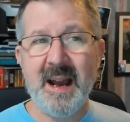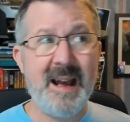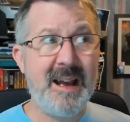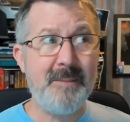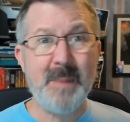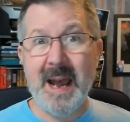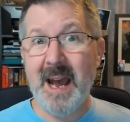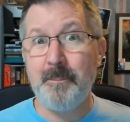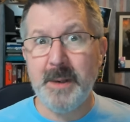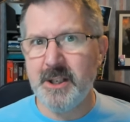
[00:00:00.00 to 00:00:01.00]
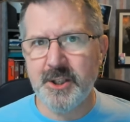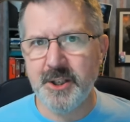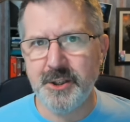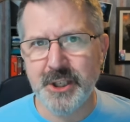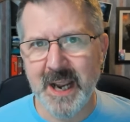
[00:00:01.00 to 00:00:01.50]
I'm happy
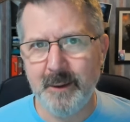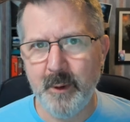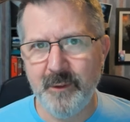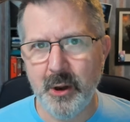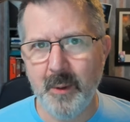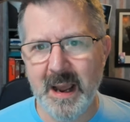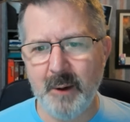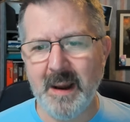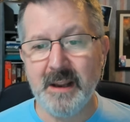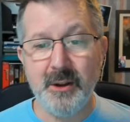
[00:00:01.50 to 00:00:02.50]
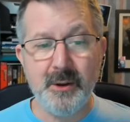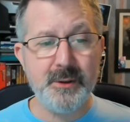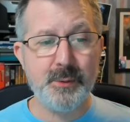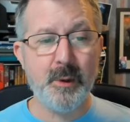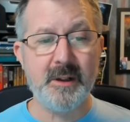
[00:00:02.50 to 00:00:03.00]
to share with you how I
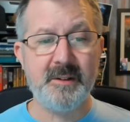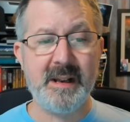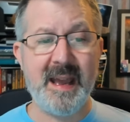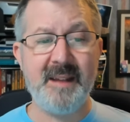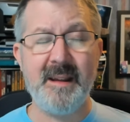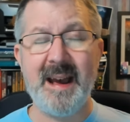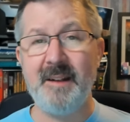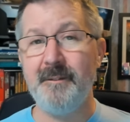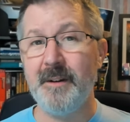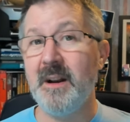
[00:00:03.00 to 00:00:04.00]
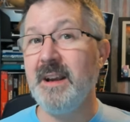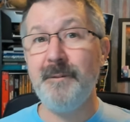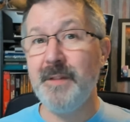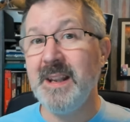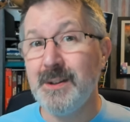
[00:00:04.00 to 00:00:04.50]
use World Anvil
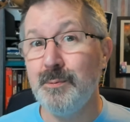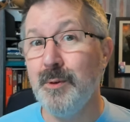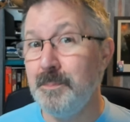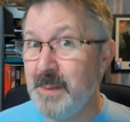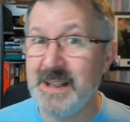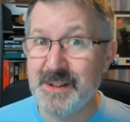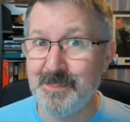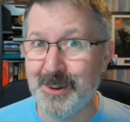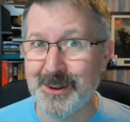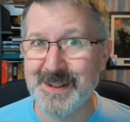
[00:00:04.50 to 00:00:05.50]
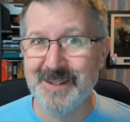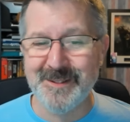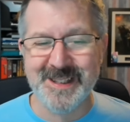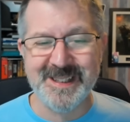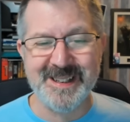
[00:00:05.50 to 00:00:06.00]
if this would be supportive
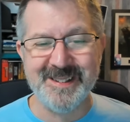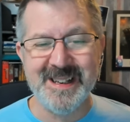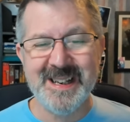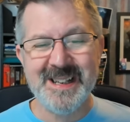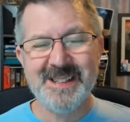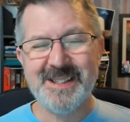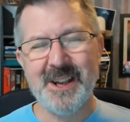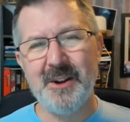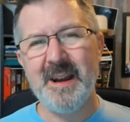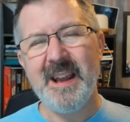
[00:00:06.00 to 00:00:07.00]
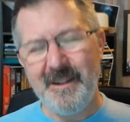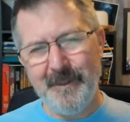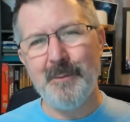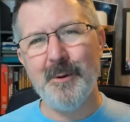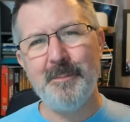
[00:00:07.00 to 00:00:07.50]
to you. So if
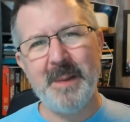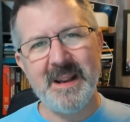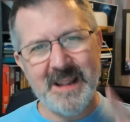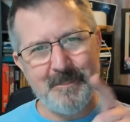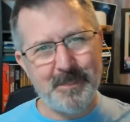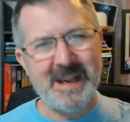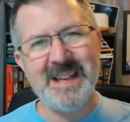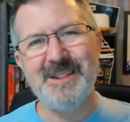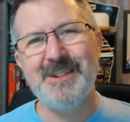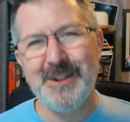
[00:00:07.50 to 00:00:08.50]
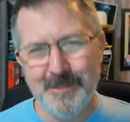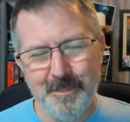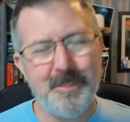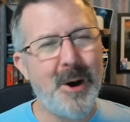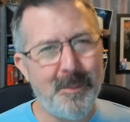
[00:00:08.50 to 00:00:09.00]
it would be, then please do
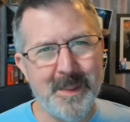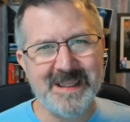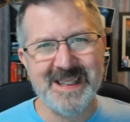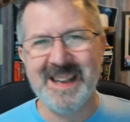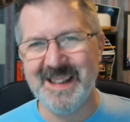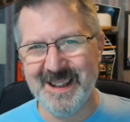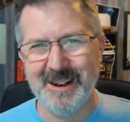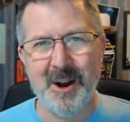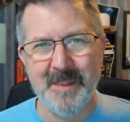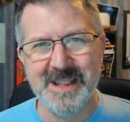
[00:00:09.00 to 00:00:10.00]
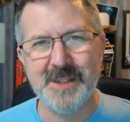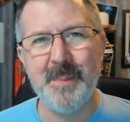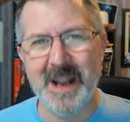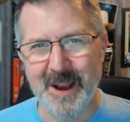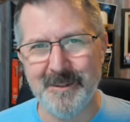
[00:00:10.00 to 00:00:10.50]
pop it in the comments
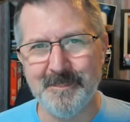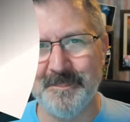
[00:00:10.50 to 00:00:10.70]
below.